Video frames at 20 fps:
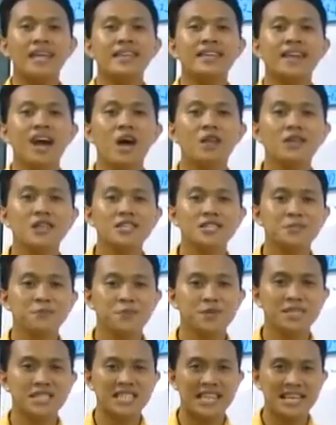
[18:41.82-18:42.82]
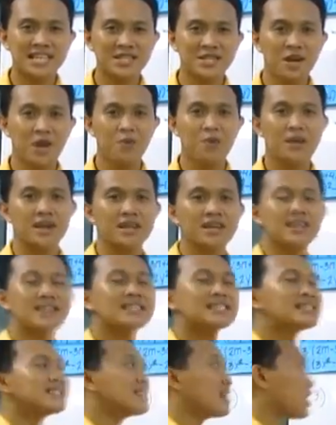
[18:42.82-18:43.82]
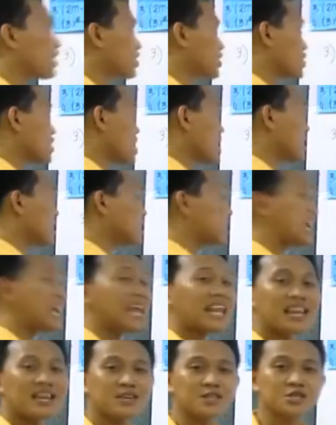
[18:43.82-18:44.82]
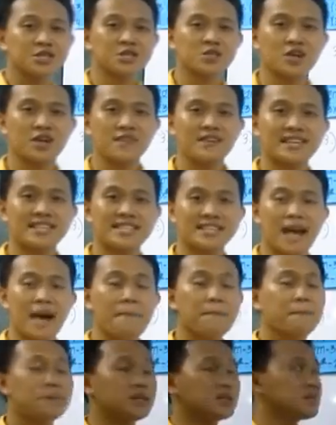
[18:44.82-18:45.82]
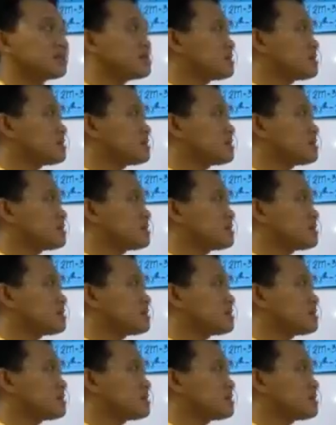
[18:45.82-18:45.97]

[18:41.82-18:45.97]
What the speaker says: Now let's proceed to our third illustrative example.